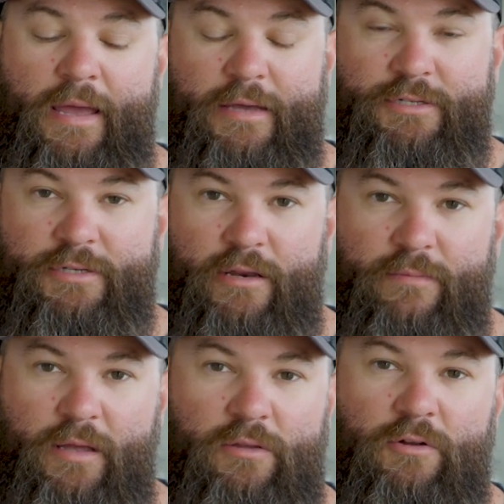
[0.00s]
It's just going
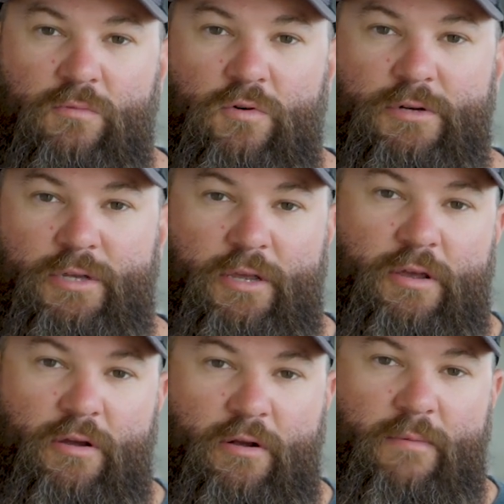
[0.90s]
to be a little more
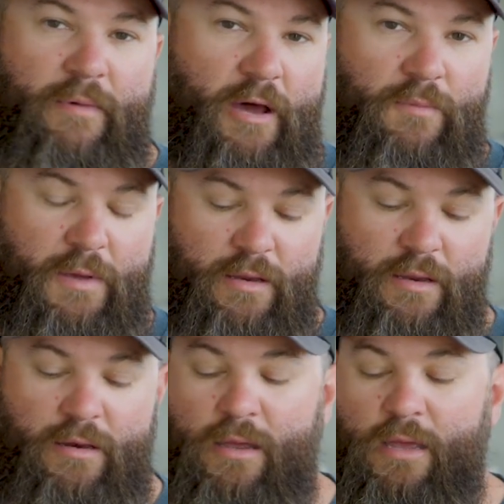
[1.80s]
secure in my opinion